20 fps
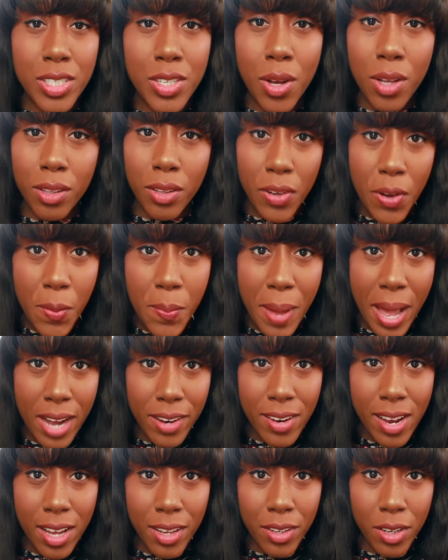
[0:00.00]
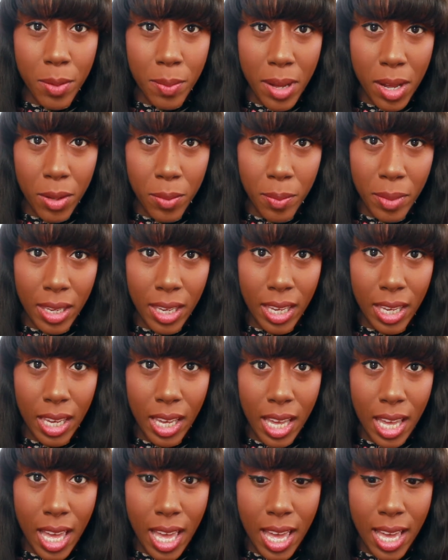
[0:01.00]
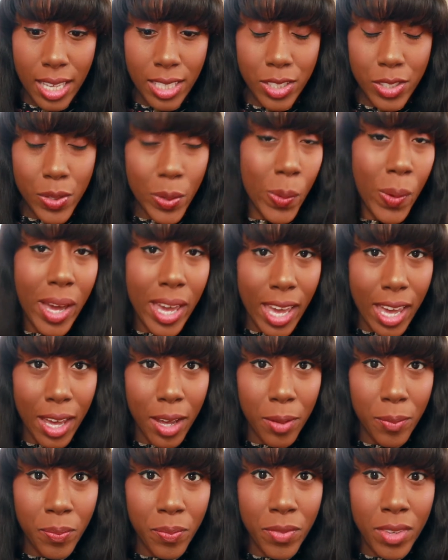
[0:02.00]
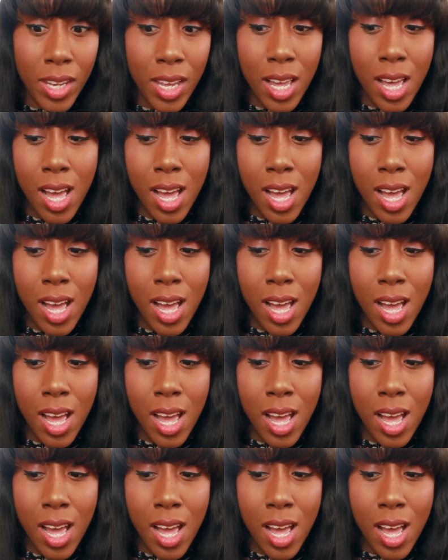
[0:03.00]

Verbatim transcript: So a little background about me and who I am.